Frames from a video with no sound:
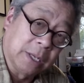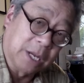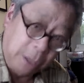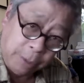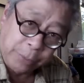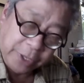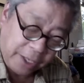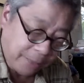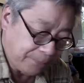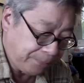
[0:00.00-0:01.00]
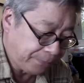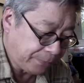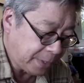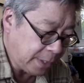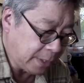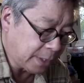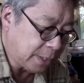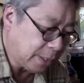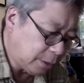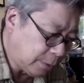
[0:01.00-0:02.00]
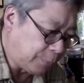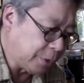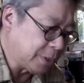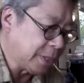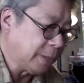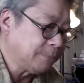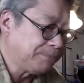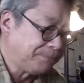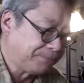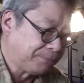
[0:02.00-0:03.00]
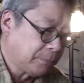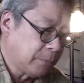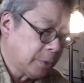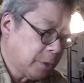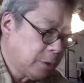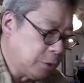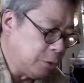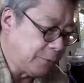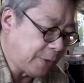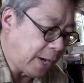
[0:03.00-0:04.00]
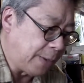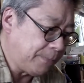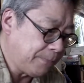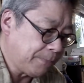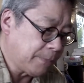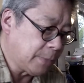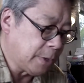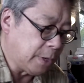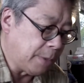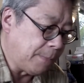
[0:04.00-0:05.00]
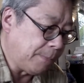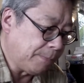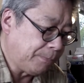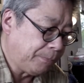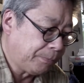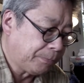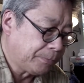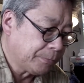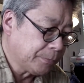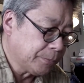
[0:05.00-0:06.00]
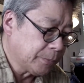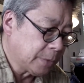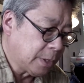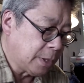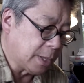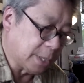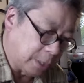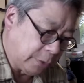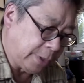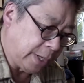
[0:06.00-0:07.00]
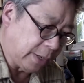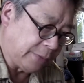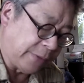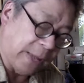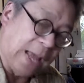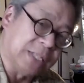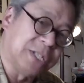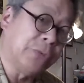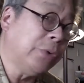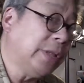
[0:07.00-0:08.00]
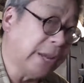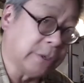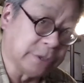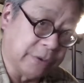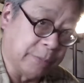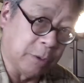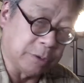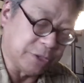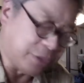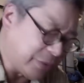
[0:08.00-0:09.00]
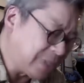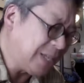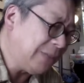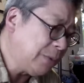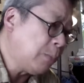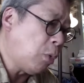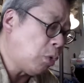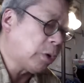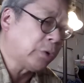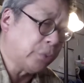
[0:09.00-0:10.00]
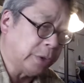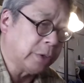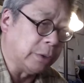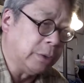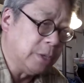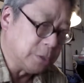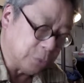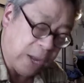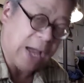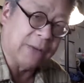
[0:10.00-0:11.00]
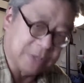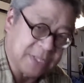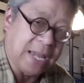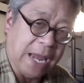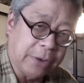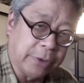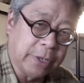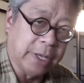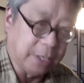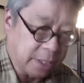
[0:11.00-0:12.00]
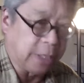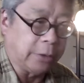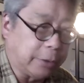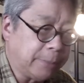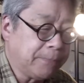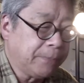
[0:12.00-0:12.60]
color printing in color printing, you've got um, a color negative that has three layers of emulsion, so it's even more critical to have a standard in color.